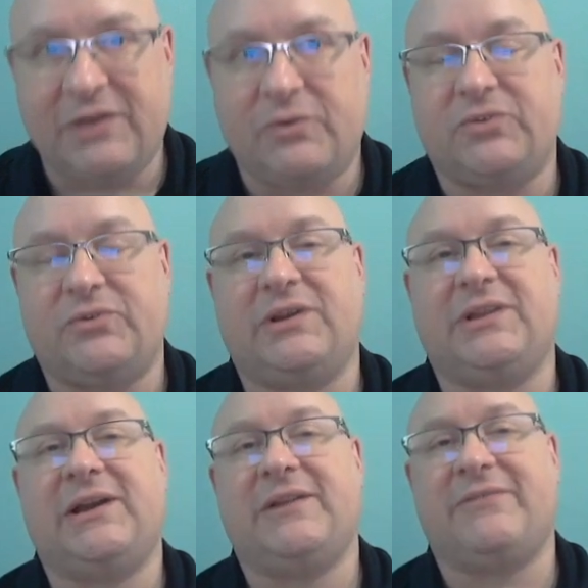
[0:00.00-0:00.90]
we're doing a
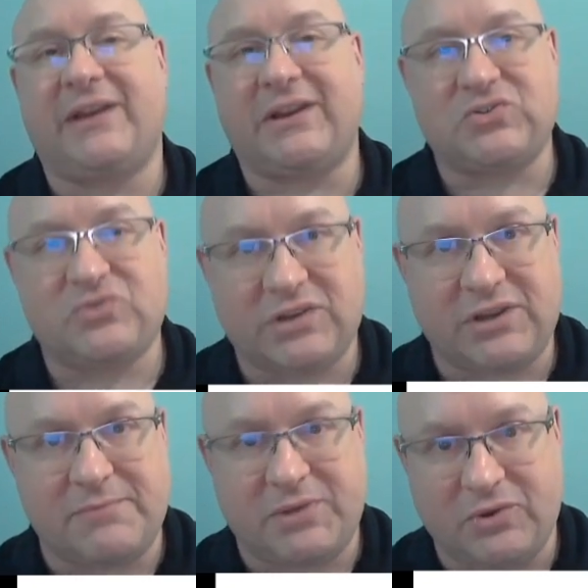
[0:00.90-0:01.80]
lot of extra
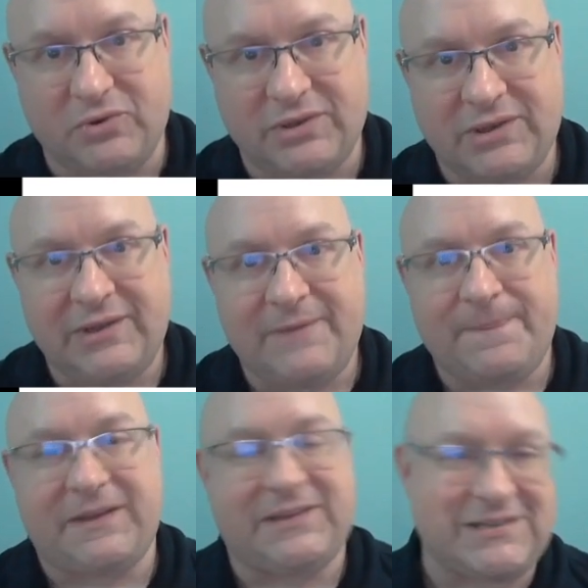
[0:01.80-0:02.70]
compute
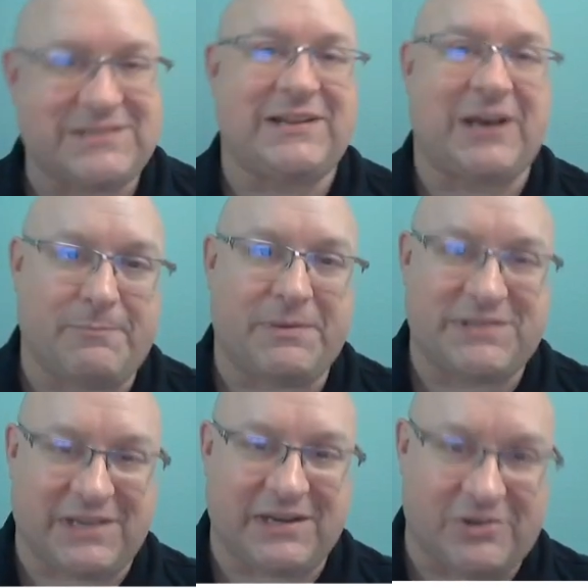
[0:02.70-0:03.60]
that doesn't help
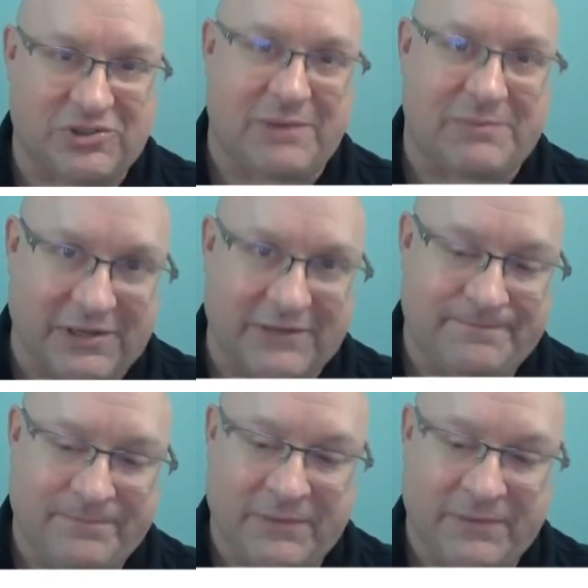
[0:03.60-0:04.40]
us get our job done.